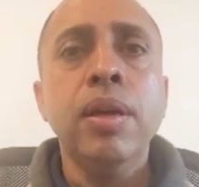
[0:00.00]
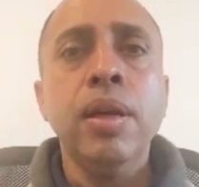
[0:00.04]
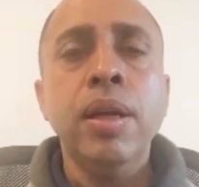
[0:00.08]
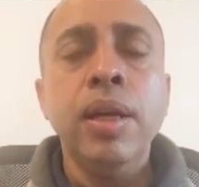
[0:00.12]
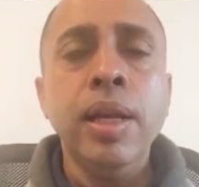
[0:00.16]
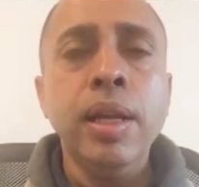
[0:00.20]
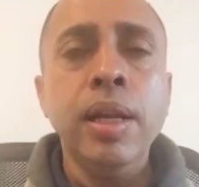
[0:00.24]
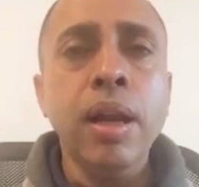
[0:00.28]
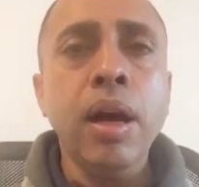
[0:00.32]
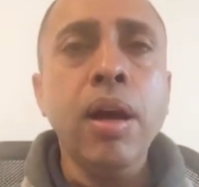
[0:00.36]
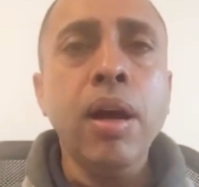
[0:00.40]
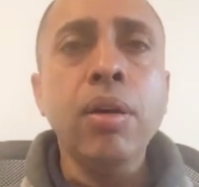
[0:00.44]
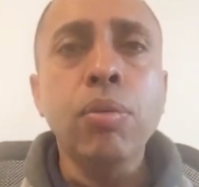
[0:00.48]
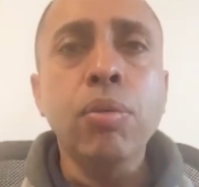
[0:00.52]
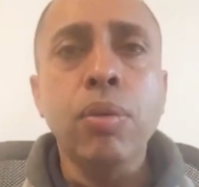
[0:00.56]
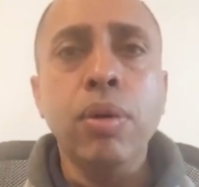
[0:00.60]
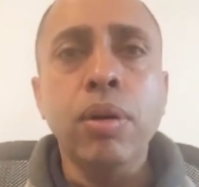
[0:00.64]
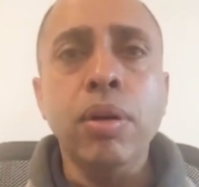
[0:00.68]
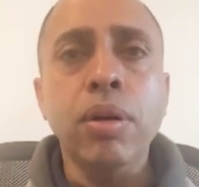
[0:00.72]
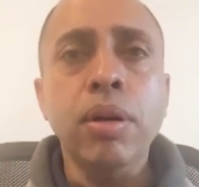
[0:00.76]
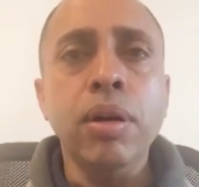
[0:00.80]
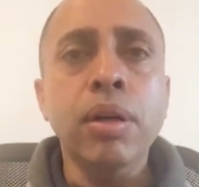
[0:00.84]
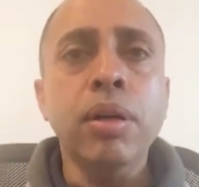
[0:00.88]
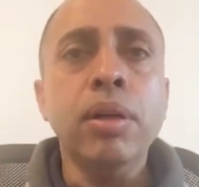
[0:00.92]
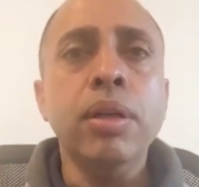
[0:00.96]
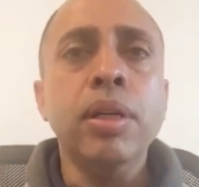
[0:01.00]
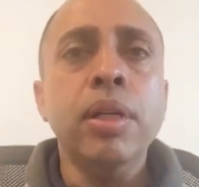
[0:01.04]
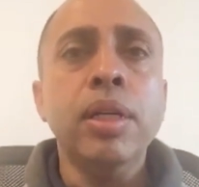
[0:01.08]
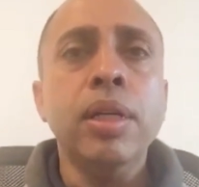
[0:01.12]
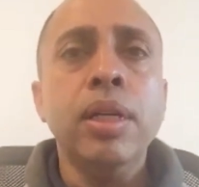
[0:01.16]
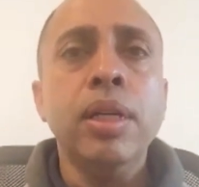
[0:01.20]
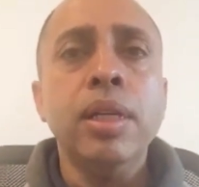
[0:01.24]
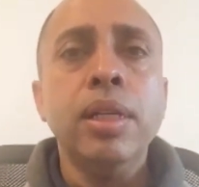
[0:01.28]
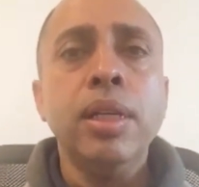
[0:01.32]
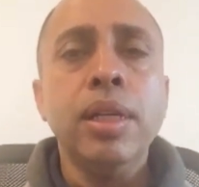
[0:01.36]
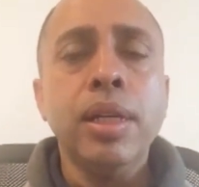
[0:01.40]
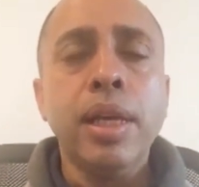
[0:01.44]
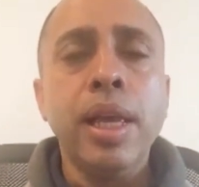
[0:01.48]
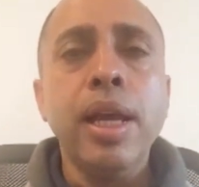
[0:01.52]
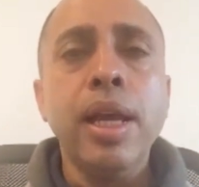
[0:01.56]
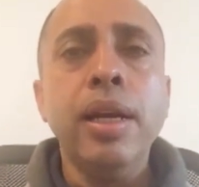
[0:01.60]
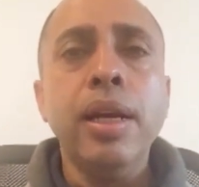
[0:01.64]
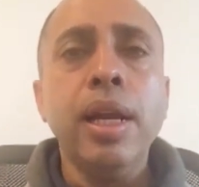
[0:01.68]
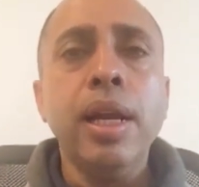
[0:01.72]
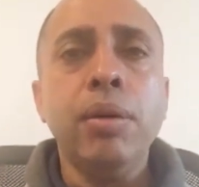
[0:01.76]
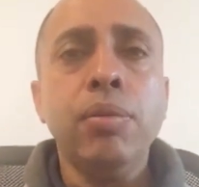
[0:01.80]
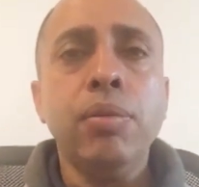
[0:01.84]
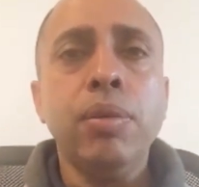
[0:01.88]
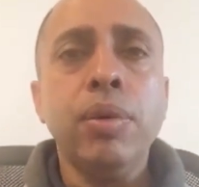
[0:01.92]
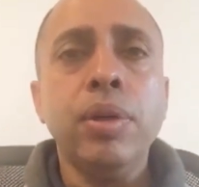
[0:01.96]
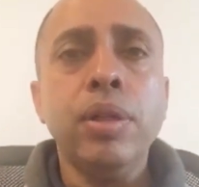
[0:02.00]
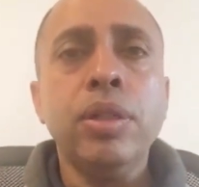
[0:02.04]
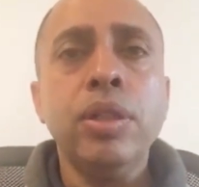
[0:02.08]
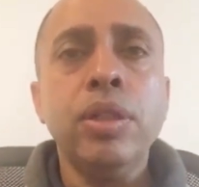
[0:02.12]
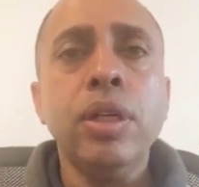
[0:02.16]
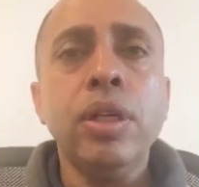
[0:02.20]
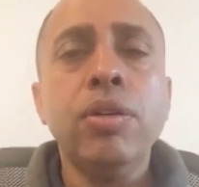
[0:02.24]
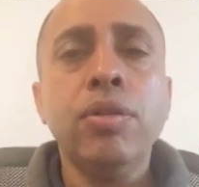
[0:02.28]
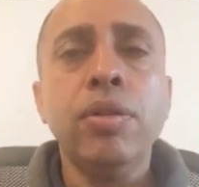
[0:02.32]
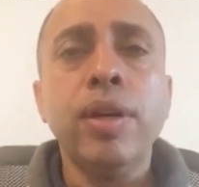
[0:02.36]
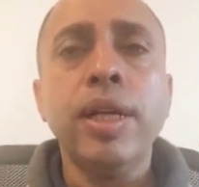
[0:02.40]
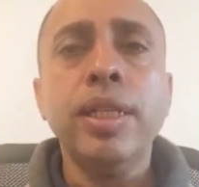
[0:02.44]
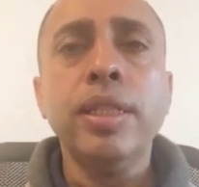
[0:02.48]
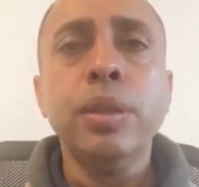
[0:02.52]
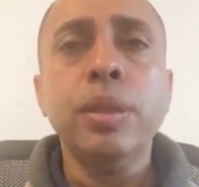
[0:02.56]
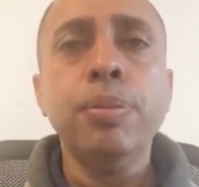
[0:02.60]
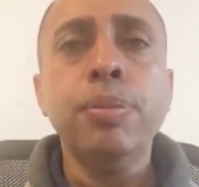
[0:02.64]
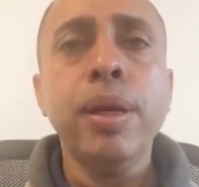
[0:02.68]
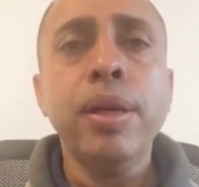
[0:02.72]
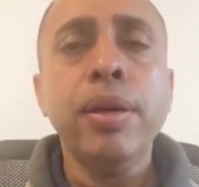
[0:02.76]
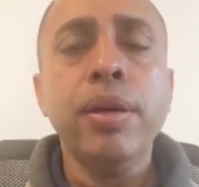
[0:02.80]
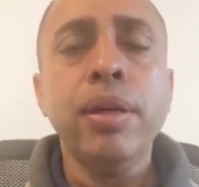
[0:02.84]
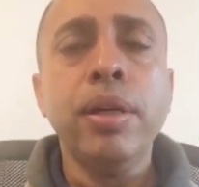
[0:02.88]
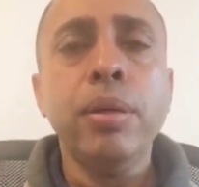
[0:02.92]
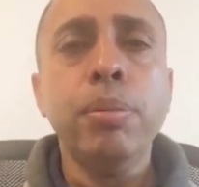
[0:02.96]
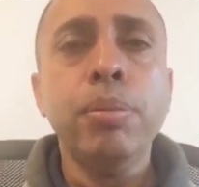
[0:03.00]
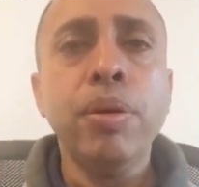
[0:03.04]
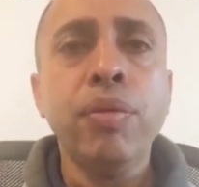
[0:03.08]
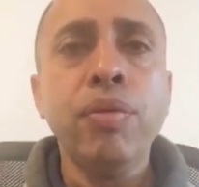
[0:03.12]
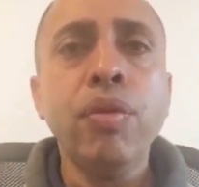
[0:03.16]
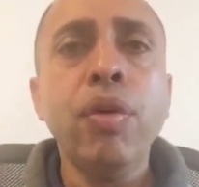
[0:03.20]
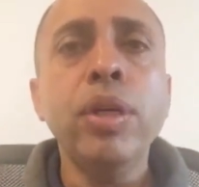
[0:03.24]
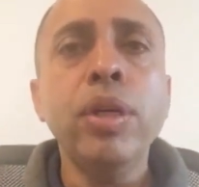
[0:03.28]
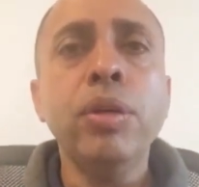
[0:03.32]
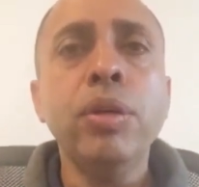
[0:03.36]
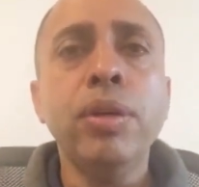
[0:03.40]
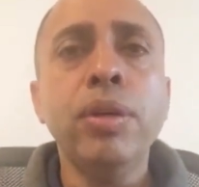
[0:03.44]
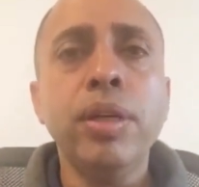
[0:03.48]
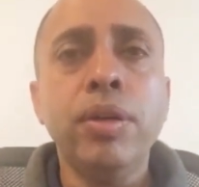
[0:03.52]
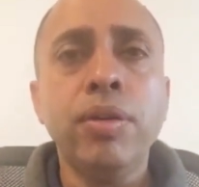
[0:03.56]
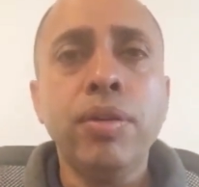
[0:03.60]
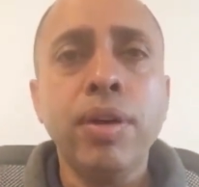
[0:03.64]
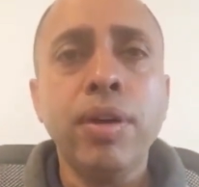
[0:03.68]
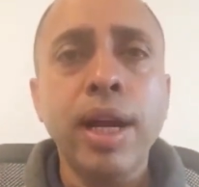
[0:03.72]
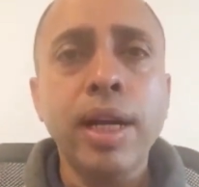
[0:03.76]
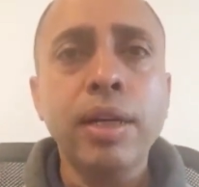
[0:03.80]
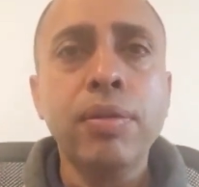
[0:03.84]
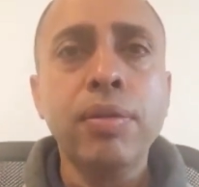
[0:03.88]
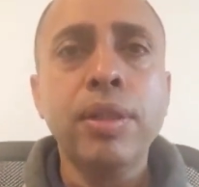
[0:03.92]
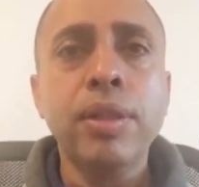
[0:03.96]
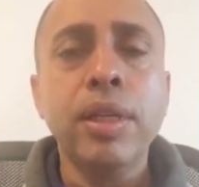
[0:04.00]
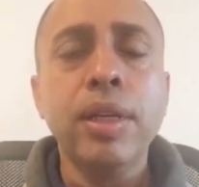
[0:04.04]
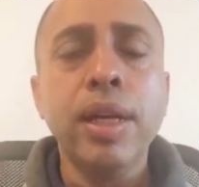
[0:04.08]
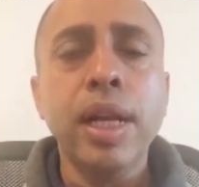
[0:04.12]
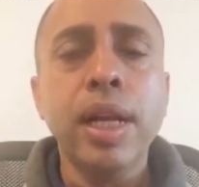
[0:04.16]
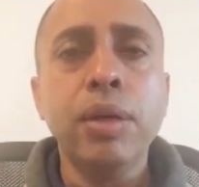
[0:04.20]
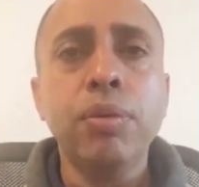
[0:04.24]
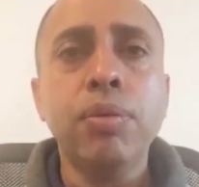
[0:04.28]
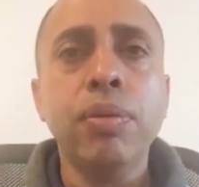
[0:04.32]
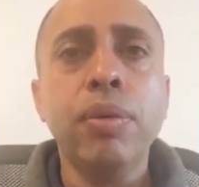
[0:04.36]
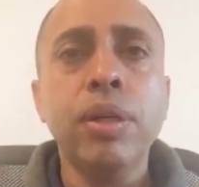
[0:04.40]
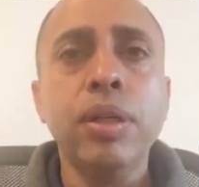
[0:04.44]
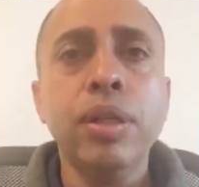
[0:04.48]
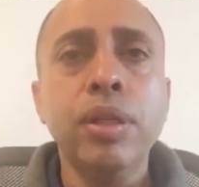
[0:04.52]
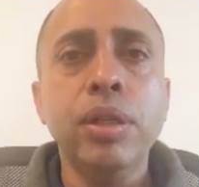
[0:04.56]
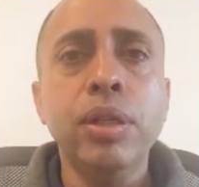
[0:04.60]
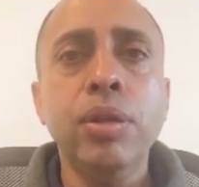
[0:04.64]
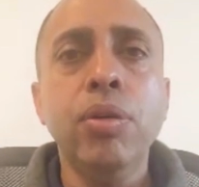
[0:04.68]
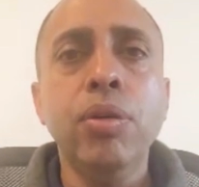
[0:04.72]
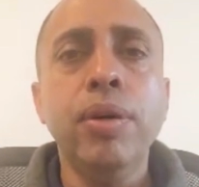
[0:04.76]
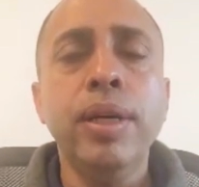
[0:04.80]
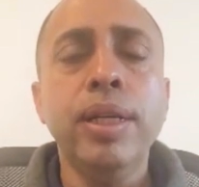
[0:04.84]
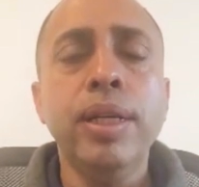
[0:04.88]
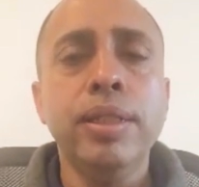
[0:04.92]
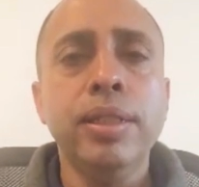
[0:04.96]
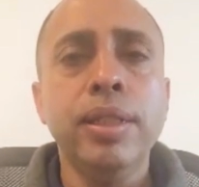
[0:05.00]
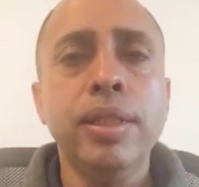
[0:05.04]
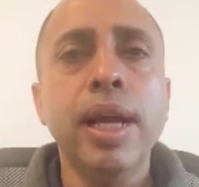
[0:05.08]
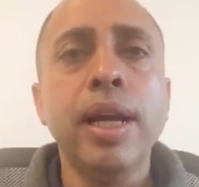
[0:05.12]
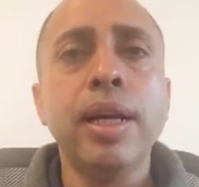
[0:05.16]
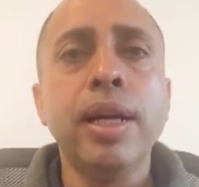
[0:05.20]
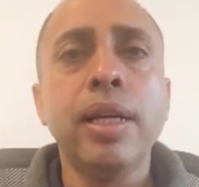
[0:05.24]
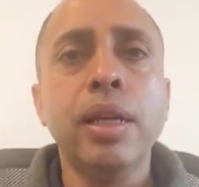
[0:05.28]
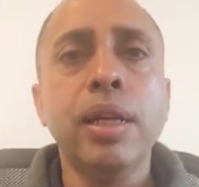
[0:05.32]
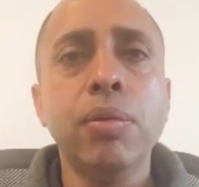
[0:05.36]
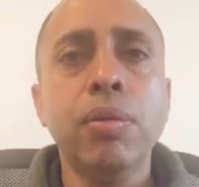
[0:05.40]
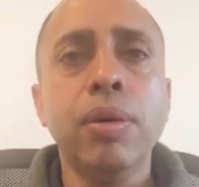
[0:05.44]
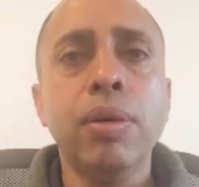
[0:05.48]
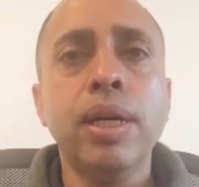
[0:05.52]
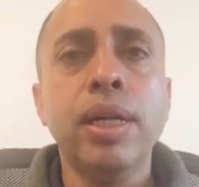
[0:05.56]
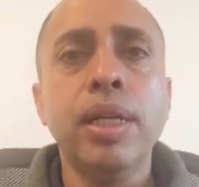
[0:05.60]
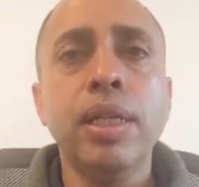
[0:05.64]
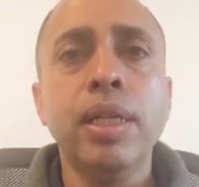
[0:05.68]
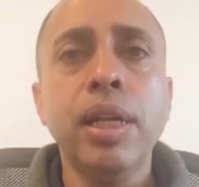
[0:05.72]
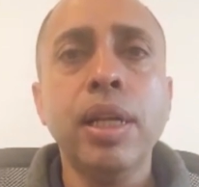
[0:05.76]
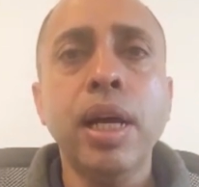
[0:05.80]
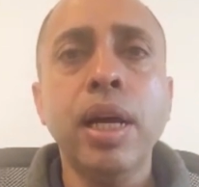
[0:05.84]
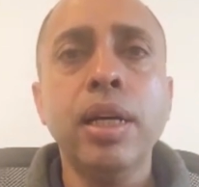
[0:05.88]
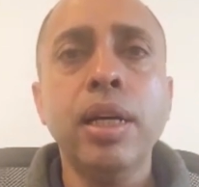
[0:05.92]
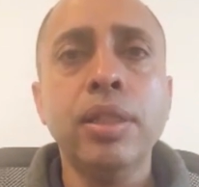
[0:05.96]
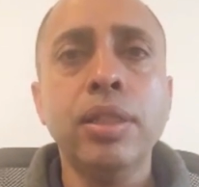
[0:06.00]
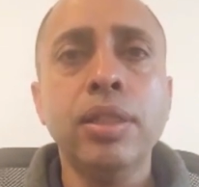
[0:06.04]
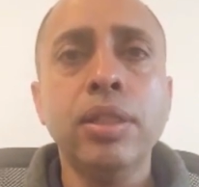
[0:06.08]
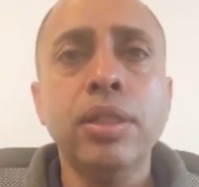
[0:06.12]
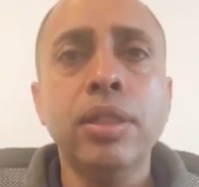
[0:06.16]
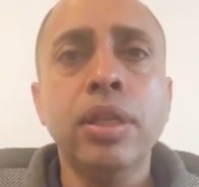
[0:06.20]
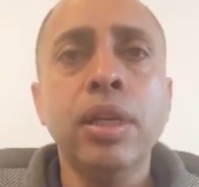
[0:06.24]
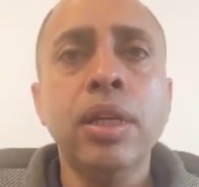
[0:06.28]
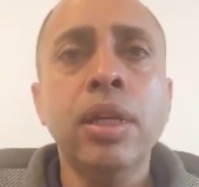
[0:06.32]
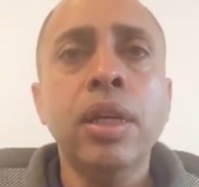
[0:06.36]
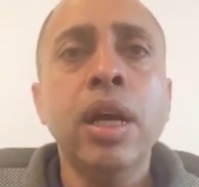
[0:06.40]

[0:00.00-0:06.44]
In our world, the care networks are transparent. Before you interact with the network, you know exactly what it does.